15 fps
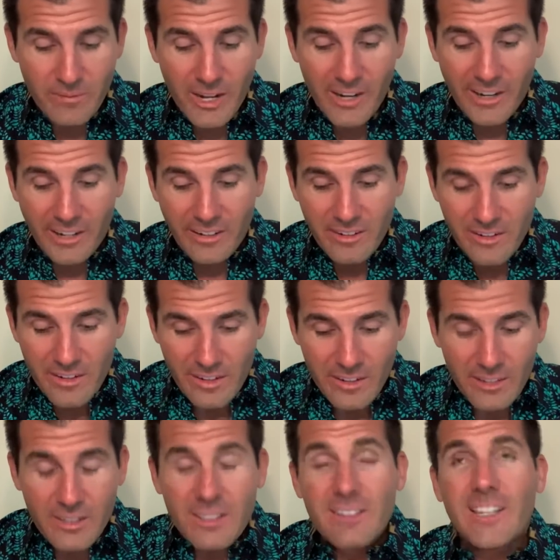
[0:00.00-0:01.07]
All right,
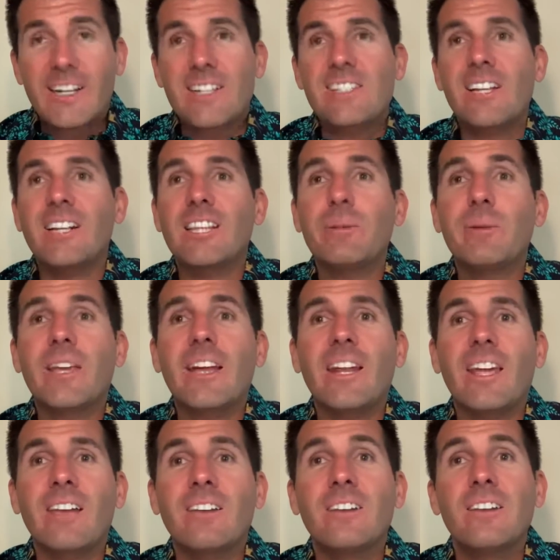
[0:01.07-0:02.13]
like I said at the
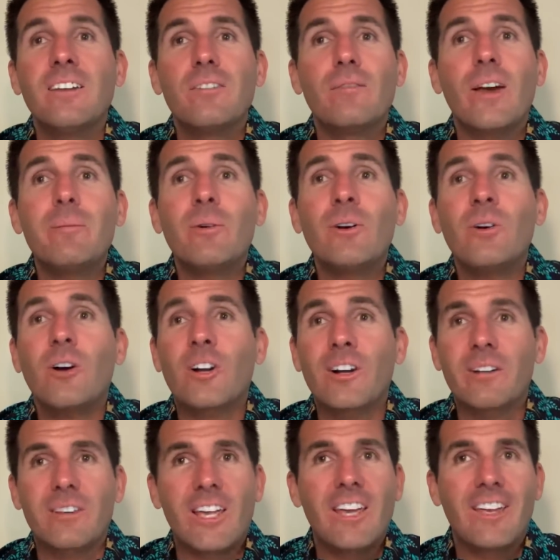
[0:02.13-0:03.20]
beginning,
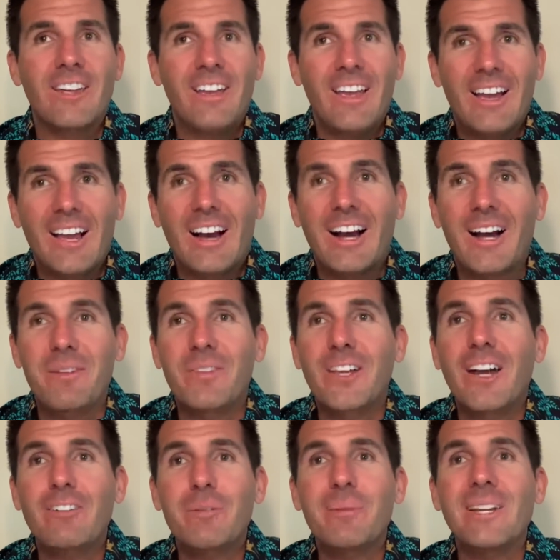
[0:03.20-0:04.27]
the
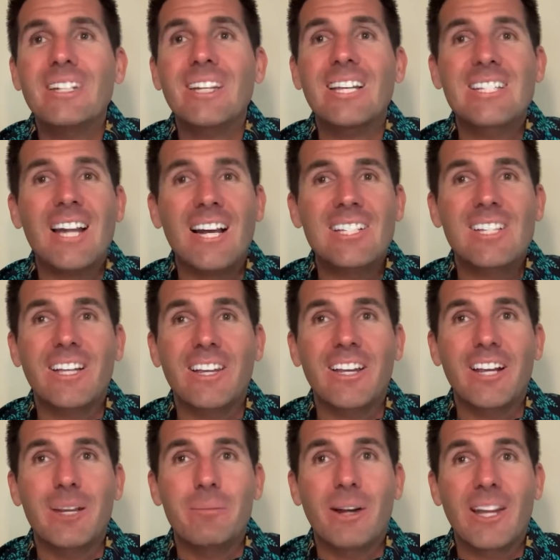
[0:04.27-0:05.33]
government is not sending
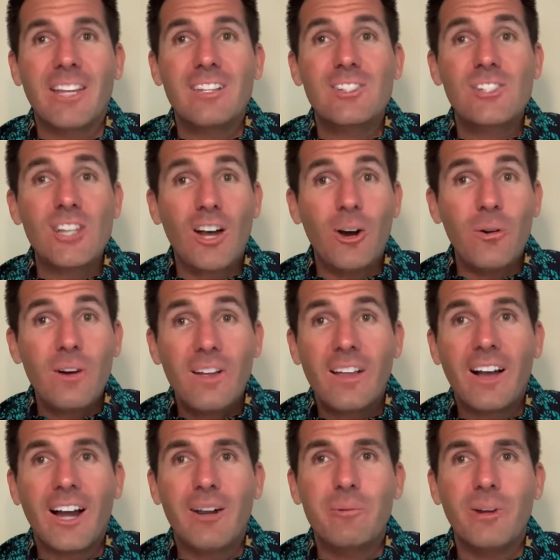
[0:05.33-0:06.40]
any money, so
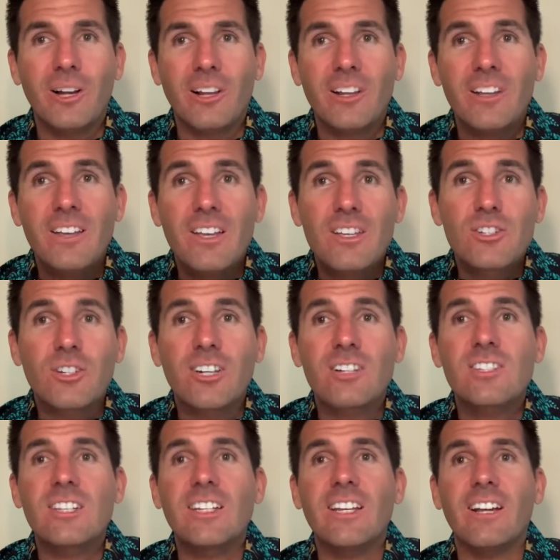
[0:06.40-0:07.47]
I will. So
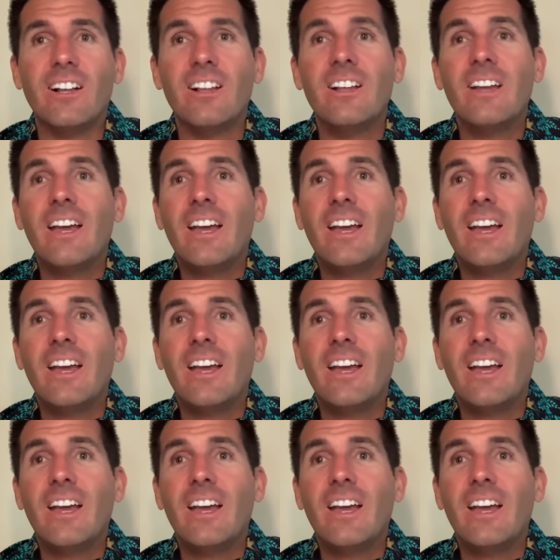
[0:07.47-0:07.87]
here's the deal.